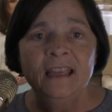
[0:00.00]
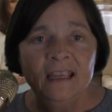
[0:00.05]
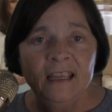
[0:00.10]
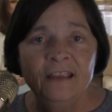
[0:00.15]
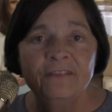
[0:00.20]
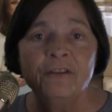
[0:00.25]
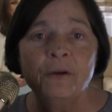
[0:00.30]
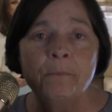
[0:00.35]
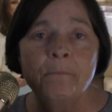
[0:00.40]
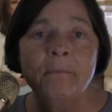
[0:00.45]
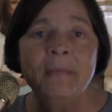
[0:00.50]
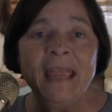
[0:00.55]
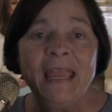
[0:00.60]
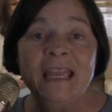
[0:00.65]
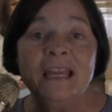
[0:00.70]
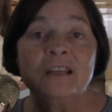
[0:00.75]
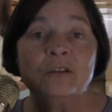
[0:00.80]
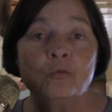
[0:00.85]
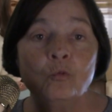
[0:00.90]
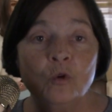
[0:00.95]
If a
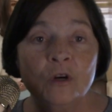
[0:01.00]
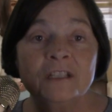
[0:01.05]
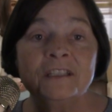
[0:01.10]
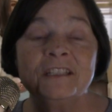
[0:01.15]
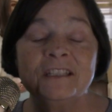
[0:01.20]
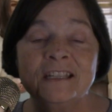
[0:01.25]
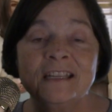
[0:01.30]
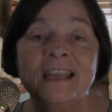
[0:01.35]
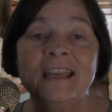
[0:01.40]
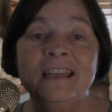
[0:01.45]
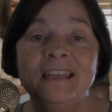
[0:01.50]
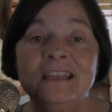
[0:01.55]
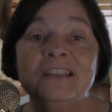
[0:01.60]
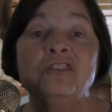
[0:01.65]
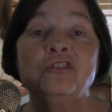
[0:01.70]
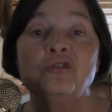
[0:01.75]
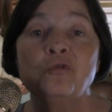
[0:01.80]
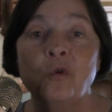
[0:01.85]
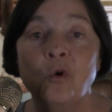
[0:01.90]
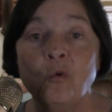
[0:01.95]
man wants to get
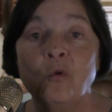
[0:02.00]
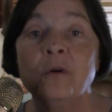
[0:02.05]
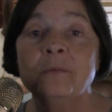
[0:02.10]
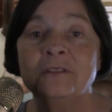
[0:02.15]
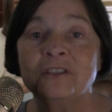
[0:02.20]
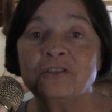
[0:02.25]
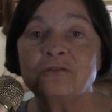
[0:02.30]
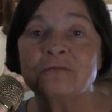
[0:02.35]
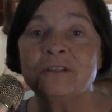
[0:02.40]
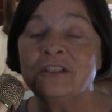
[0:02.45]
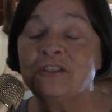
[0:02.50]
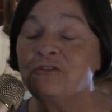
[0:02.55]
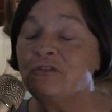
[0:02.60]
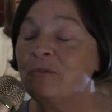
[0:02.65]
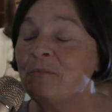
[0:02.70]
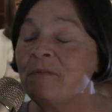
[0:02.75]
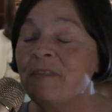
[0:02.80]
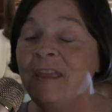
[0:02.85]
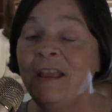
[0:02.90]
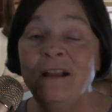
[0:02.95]
into a woman's
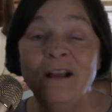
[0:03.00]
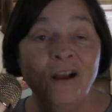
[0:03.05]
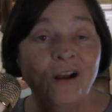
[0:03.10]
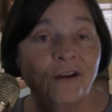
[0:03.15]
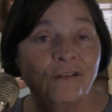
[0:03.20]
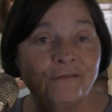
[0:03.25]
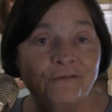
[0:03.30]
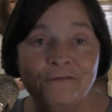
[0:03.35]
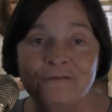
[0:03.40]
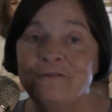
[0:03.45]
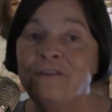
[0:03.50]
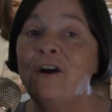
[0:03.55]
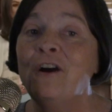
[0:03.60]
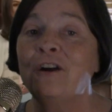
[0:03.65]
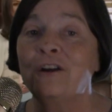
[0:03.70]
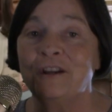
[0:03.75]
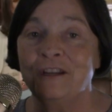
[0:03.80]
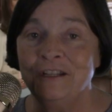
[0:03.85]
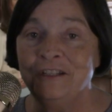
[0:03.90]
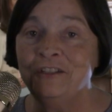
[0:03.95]
restroom, there are
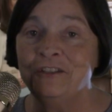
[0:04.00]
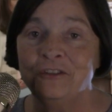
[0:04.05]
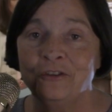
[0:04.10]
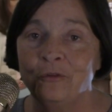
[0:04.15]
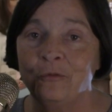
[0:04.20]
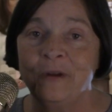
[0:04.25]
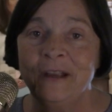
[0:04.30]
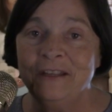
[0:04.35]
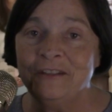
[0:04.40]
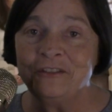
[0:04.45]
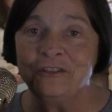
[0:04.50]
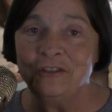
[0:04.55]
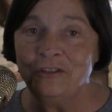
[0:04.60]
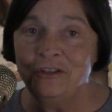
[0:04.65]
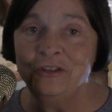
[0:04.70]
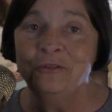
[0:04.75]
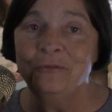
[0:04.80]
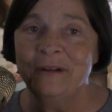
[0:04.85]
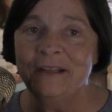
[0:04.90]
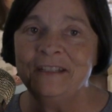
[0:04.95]
far easier ways to
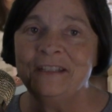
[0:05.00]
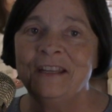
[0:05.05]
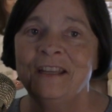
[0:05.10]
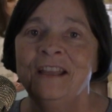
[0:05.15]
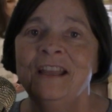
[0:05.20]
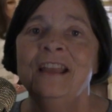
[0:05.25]
do it